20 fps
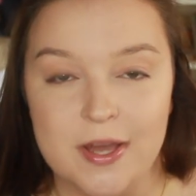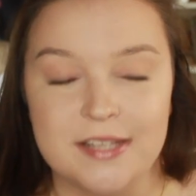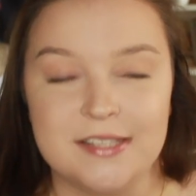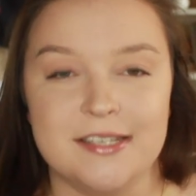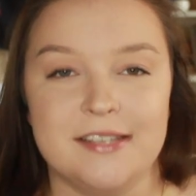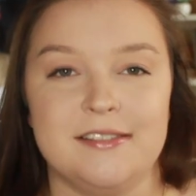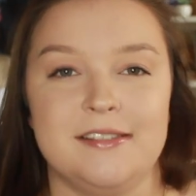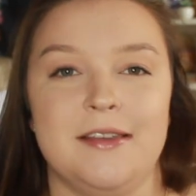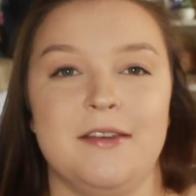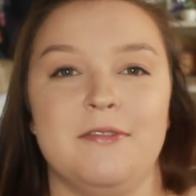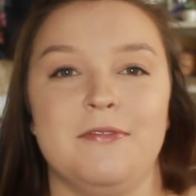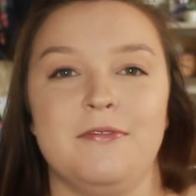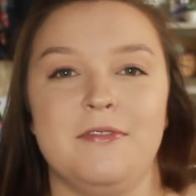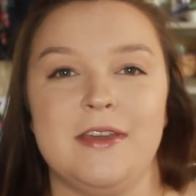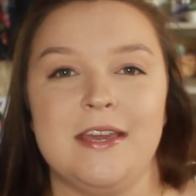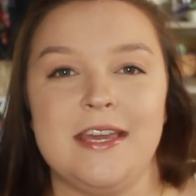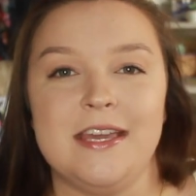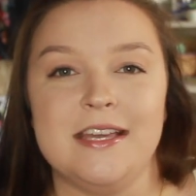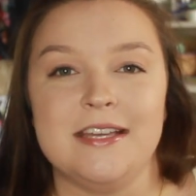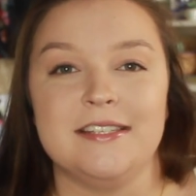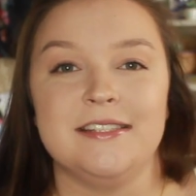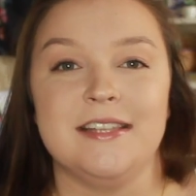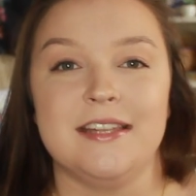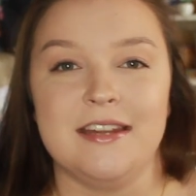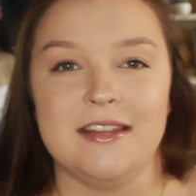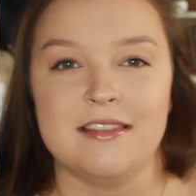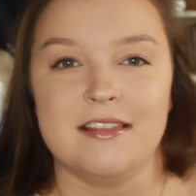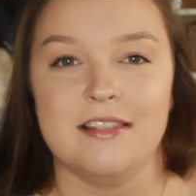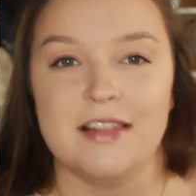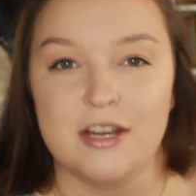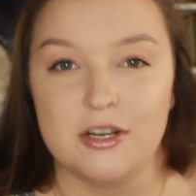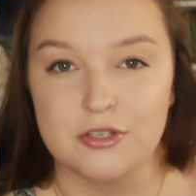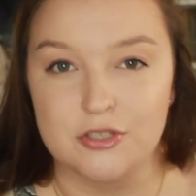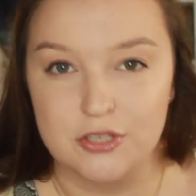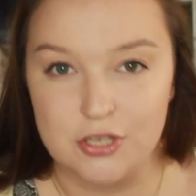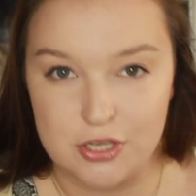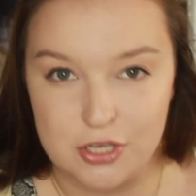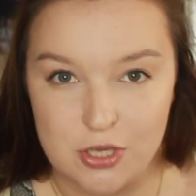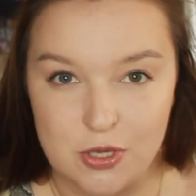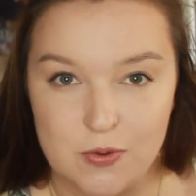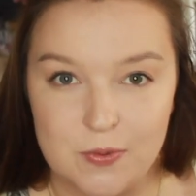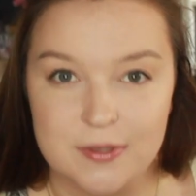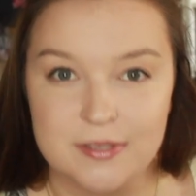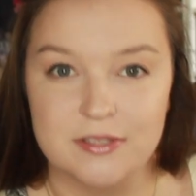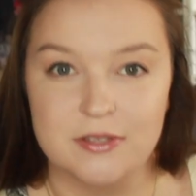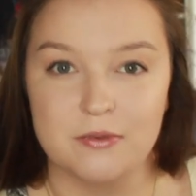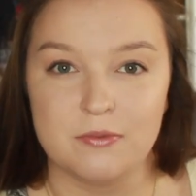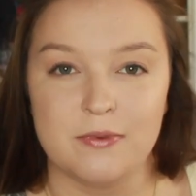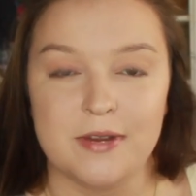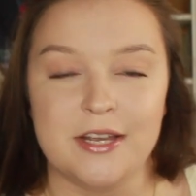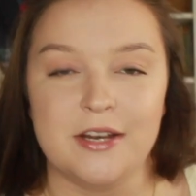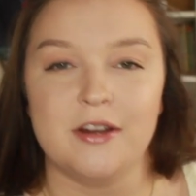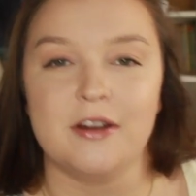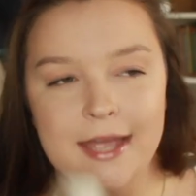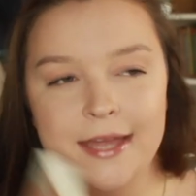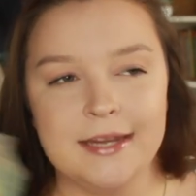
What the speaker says: It's as if he is sending the letters to you as the reader.